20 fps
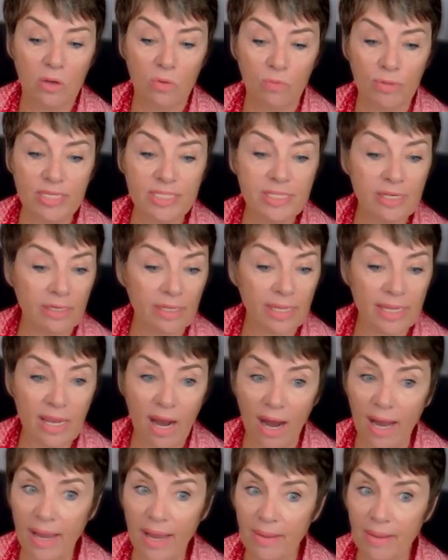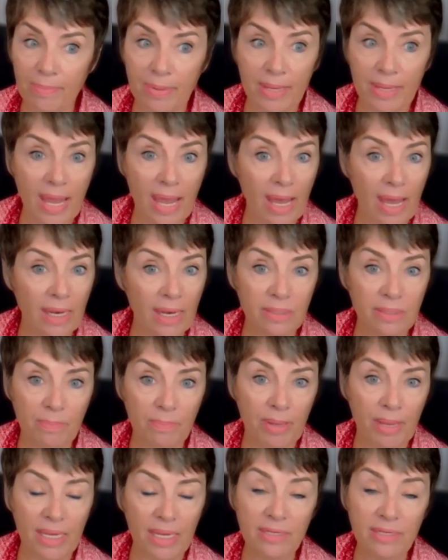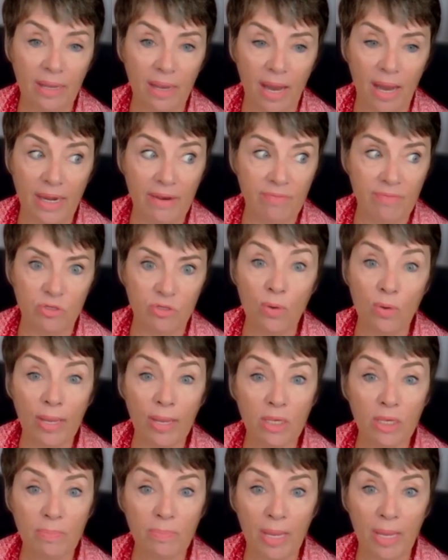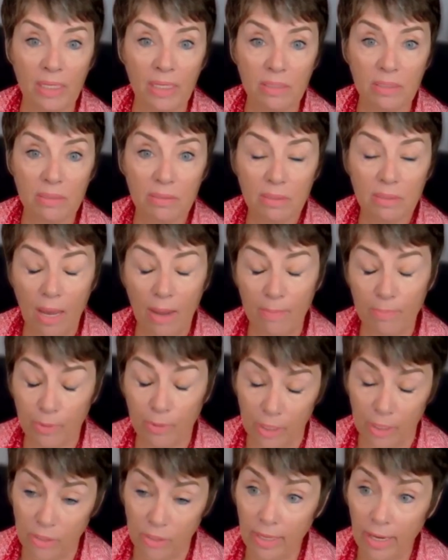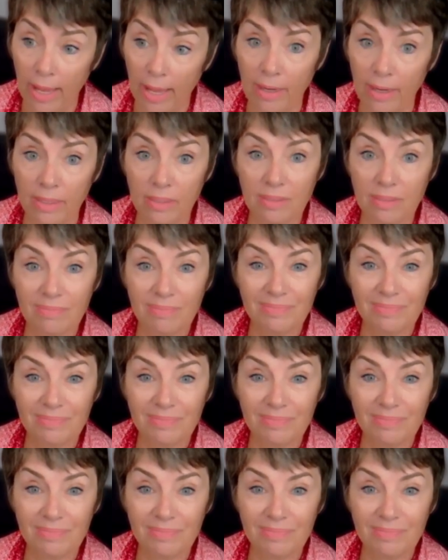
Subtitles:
Recently, I began painting. I never knew I could paint. I'm pretty good at it.